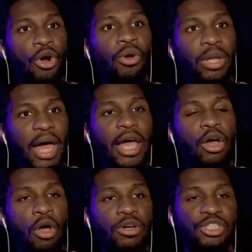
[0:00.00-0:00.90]
And her
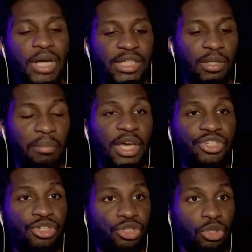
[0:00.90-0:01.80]
lie caused
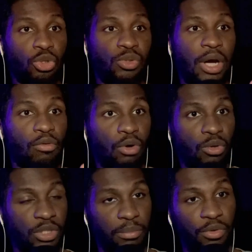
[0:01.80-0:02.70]
Jonathan Majors to lose
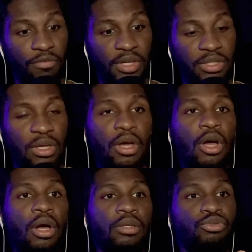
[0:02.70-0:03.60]
out roles in
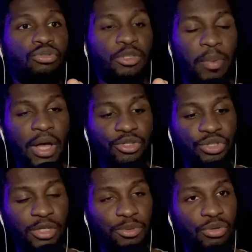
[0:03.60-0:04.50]
movies.
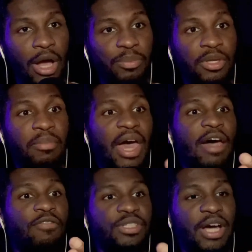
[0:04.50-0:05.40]
Sponsorships dropped
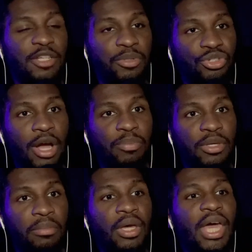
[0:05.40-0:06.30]
him.
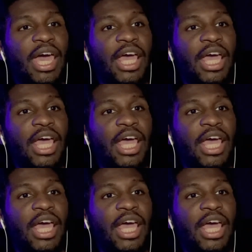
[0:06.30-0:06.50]
Advertisement dropped